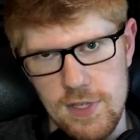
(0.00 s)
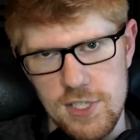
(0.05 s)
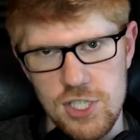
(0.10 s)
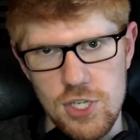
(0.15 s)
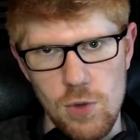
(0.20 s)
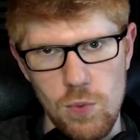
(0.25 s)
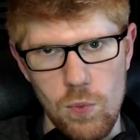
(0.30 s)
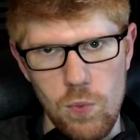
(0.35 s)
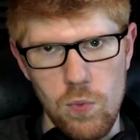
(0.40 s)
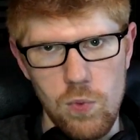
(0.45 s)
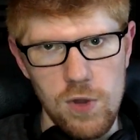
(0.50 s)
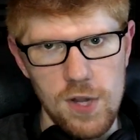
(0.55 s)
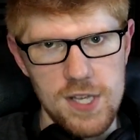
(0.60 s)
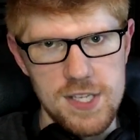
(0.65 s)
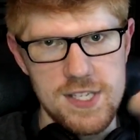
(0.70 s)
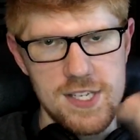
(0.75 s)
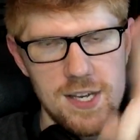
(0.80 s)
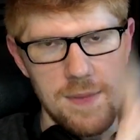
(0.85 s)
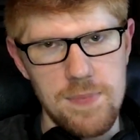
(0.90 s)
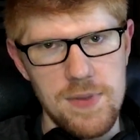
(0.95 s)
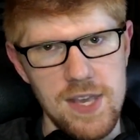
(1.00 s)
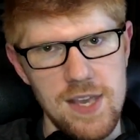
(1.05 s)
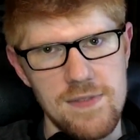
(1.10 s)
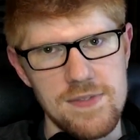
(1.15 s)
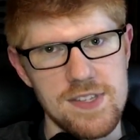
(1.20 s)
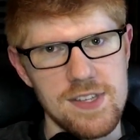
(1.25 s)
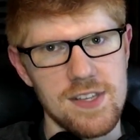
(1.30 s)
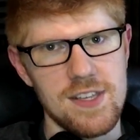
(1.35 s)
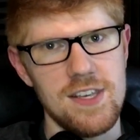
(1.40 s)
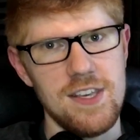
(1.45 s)
to listen to
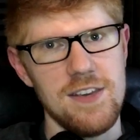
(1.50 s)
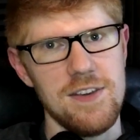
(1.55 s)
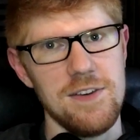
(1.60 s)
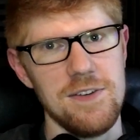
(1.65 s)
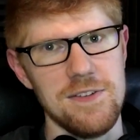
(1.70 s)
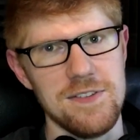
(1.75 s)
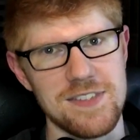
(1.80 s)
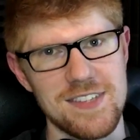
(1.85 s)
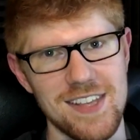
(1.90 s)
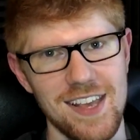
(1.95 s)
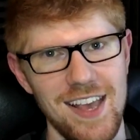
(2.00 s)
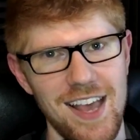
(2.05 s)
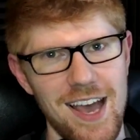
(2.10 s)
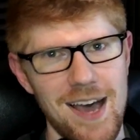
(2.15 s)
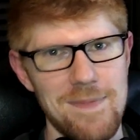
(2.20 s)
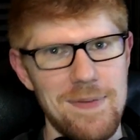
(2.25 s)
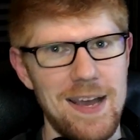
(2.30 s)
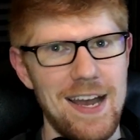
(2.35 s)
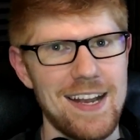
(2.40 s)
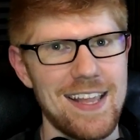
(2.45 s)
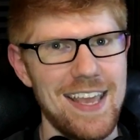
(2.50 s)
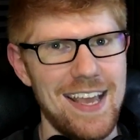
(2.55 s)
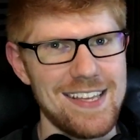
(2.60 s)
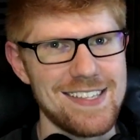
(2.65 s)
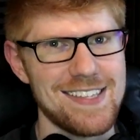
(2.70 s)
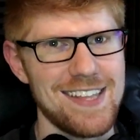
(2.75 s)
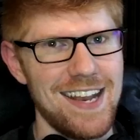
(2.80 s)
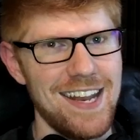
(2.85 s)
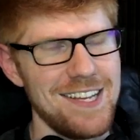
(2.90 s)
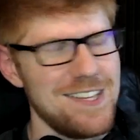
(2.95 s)
Peeves and Cues, a
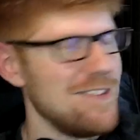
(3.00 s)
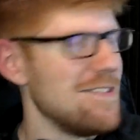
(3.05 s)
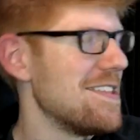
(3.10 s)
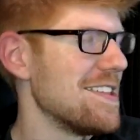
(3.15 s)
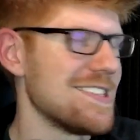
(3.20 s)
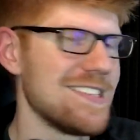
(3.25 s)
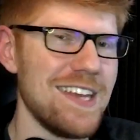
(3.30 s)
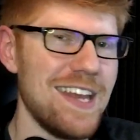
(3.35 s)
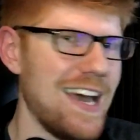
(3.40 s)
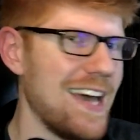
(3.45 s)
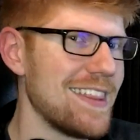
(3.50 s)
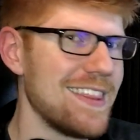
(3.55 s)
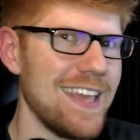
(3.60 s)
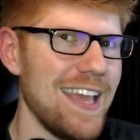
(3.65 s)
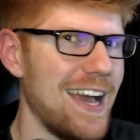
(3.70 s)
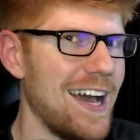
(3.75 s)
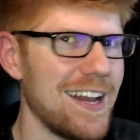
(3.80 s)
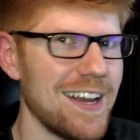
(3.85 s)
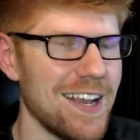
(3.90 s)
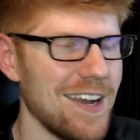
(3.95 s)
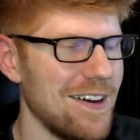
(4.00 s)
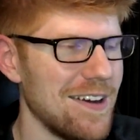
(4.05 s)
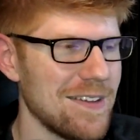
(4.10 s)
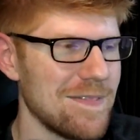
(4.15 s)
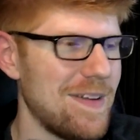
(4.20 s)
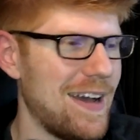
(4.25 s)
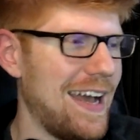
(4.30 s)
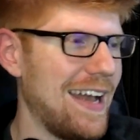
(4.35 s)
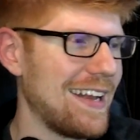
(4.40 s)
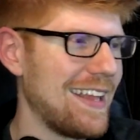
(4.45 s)
podcast that I do that's not the ongoing
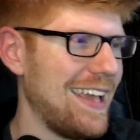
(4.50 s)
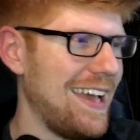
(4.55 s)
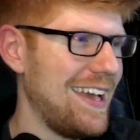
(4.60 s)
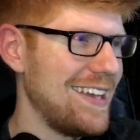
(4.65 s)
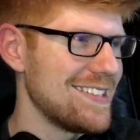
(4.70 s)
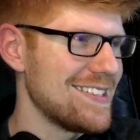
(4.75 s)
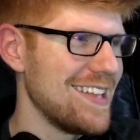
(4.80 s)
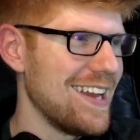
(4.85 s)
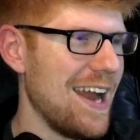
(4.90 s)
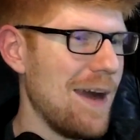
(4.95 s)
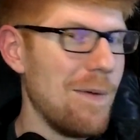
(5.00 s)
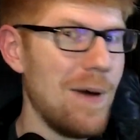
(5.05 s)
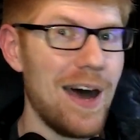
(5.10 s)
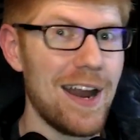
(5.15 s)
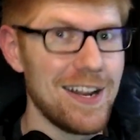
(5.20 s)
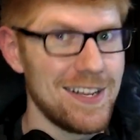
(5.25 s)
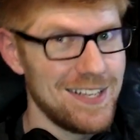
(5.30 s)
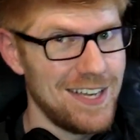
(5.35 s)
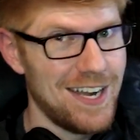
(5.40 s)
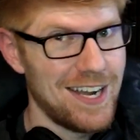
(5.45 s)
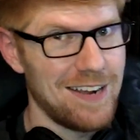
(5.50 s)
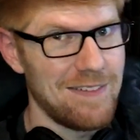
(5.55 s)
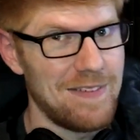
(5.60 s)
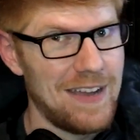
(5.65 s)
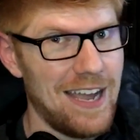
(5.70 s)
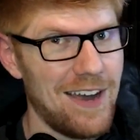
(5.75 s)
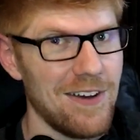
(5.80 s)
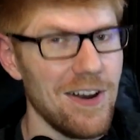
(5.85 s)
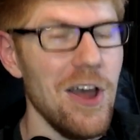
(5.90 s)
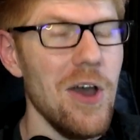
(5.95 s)
podcast that I want to talk
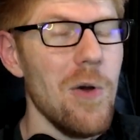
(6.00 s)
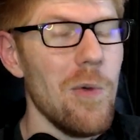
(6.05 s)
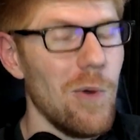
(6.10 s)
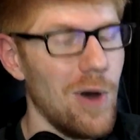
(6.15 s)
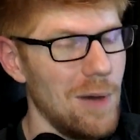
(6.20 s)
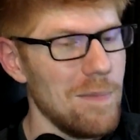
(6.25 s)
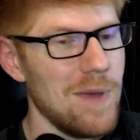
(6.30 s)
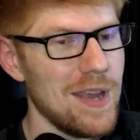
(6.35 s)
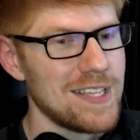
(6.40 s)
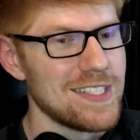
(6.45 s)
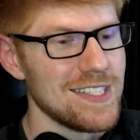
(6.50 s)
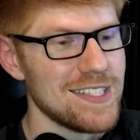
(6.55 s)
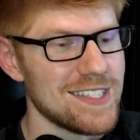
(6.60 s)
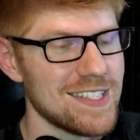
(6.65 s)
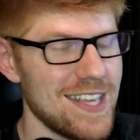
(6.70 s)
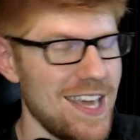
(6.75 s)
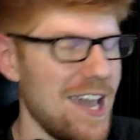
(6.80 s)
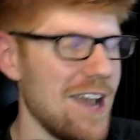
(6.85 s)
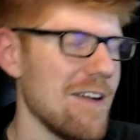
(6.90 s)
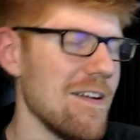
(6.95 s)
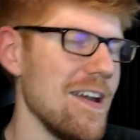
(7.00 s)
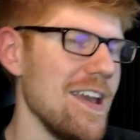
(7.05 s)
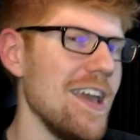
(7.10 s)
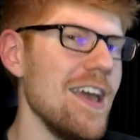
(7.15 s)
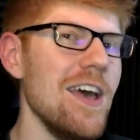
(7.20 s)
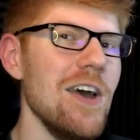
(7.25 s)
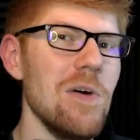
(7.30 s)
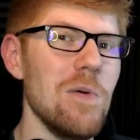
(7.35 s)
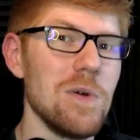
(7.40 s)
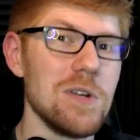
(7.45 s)
about, What Makes It Scary,
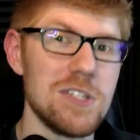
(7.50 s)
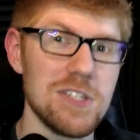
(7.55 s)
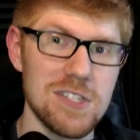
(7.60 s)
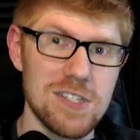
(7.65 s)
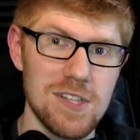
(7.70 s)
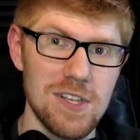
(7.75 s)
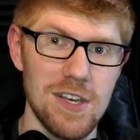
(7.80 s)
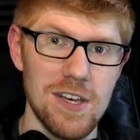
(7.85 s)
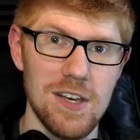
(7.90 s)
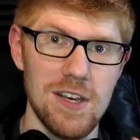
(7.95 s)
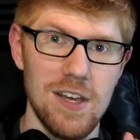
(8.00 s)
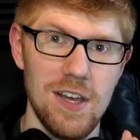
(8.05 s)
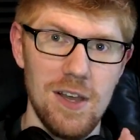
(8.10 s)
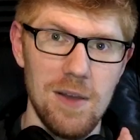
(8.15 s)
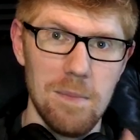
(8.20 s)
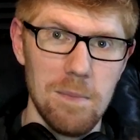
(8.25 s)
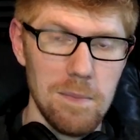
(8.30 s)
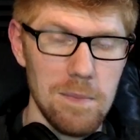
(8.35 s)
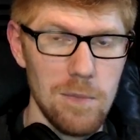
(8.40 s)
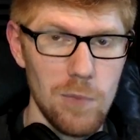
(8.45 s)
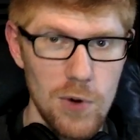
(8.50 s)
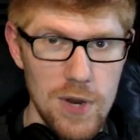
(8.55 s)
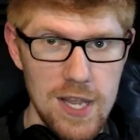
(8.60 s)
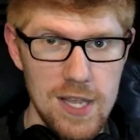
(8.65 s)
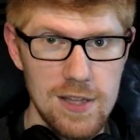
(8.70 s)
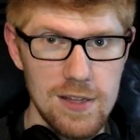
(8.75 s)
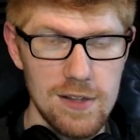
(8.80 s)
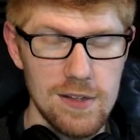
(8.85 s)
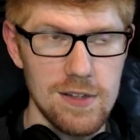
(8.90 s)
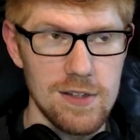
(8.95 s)
which is the
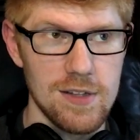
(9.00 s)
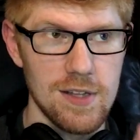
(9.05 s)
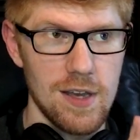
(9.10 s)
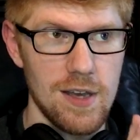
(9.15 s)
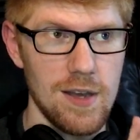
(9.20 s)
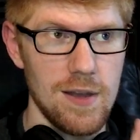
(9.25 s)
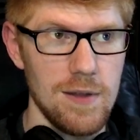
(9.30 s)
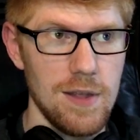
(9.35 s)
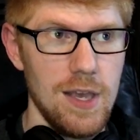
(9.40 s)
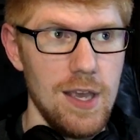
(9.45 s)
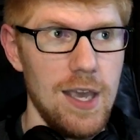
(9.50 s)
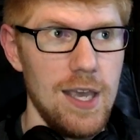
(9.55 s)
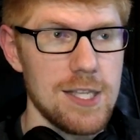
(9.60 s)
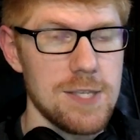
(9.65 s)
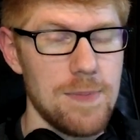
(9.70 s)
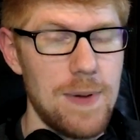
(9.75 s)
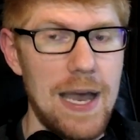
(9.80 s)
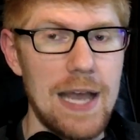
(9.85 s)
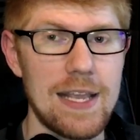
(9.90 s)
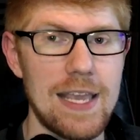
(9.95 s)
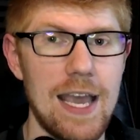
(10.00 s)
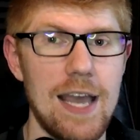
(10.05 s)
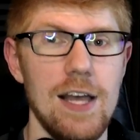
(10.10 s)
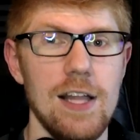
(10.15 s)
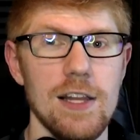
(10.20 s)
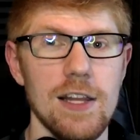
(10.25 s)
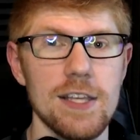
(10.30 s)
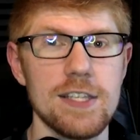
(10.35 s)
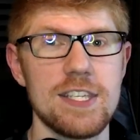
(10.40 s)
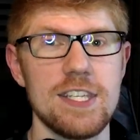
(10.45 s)
week the it's a podcast
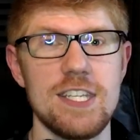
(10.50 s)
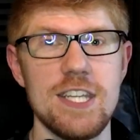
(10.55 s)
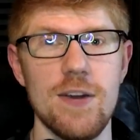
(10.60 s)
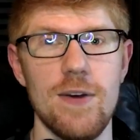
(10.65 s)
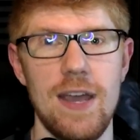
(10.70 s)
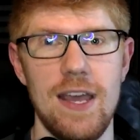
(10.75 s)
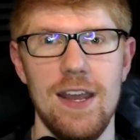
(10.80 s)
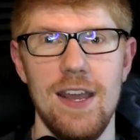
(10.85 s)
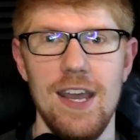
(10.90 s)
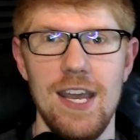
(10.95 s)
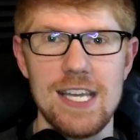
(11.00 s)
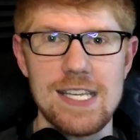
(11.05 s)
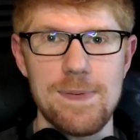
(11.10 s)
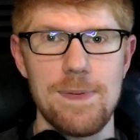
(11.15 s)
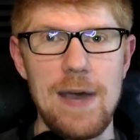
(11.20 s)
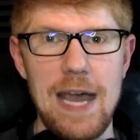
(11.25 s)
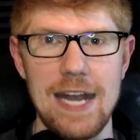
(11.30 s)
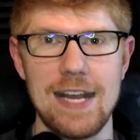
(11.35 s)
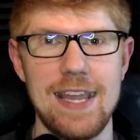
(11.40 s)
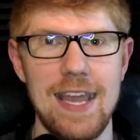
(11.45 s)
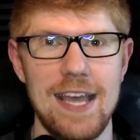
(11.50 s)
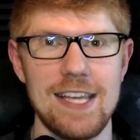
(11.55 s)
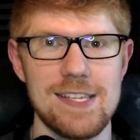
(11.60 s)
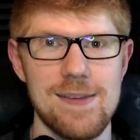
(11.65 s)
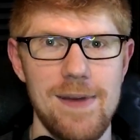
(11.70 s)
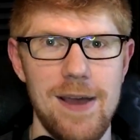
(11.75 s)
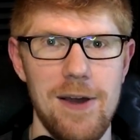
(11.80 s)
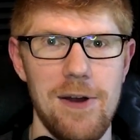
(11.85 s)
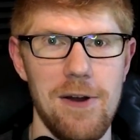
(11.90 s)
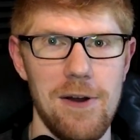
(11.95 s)
listen to it it's a podcast
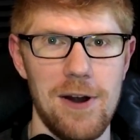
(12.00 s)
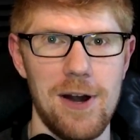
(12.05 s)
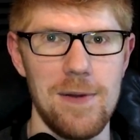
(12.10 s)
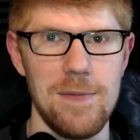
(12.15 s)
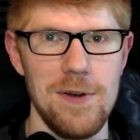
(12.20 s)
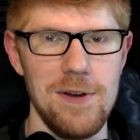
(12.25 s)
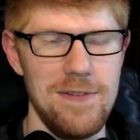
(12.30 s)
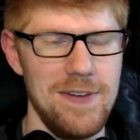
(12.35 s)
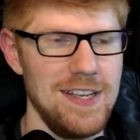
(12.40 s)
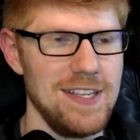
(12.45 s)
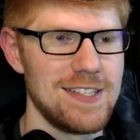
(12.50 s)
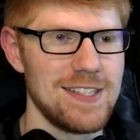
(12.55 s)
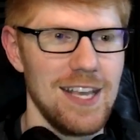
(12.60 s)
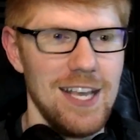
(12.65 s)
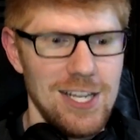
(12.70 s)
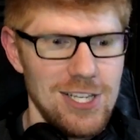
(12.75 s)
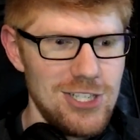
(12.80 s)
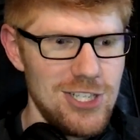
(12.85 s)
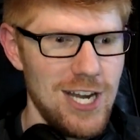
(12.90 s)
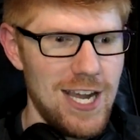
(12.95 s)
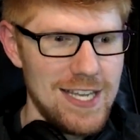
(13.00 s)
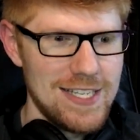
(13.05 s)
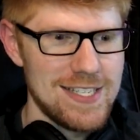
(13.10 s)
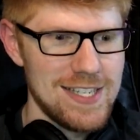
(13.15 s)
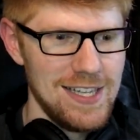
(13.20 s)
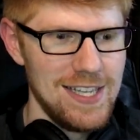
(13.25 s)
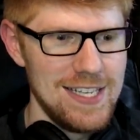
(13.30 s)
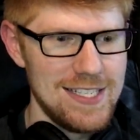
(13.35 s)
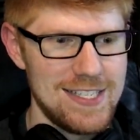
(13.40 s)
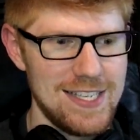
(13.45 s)
about horror movies just
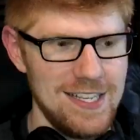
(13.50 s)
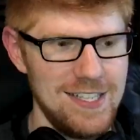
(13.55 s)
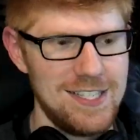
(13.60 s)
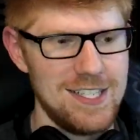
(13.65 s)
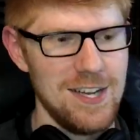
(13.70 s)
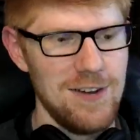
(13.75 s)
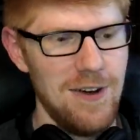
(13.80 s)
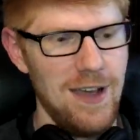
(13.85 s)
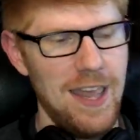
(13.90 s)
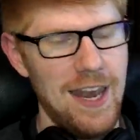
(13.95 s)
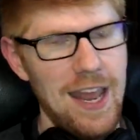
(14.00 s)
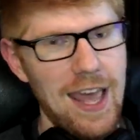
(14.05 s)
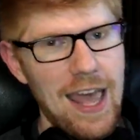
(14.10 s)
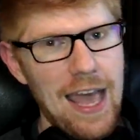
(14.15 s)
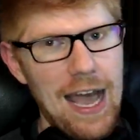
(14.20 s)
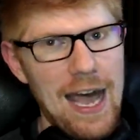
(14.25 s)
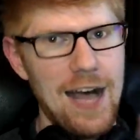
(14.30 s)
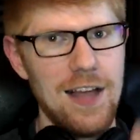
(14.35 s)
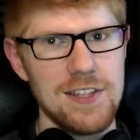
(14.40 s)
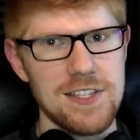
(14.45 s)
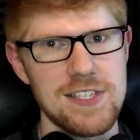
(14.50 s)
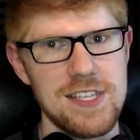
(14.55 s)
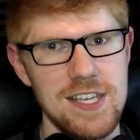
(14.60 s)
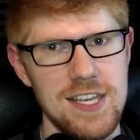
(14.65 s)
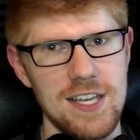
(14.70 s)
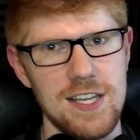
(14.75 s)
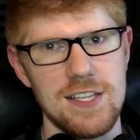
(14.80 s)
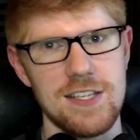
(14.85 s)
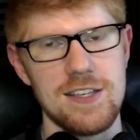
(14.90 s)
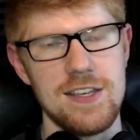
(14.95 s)
listen to it i'll
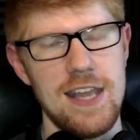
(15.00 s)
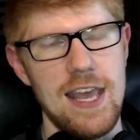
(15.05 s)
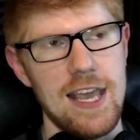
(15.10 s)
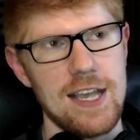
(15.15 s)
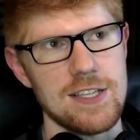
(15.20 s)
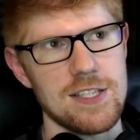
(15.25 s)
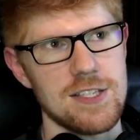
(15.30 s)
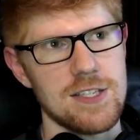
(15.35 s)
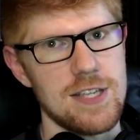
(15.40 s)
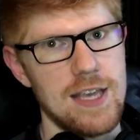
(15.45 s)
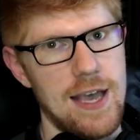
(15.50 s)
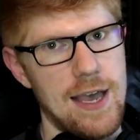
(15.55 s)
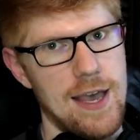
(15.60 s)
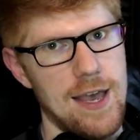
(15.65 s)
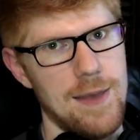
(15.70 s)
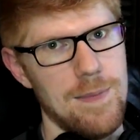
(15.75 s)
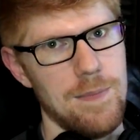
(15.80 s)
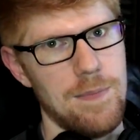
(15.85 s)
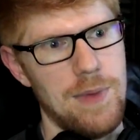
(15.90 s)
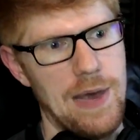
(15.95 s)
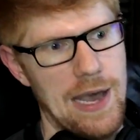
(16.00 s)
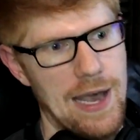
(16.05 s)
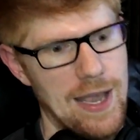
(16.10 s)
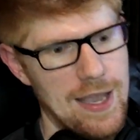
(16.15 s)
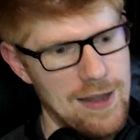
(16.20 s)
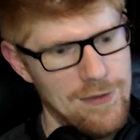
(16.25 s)
see you next time bye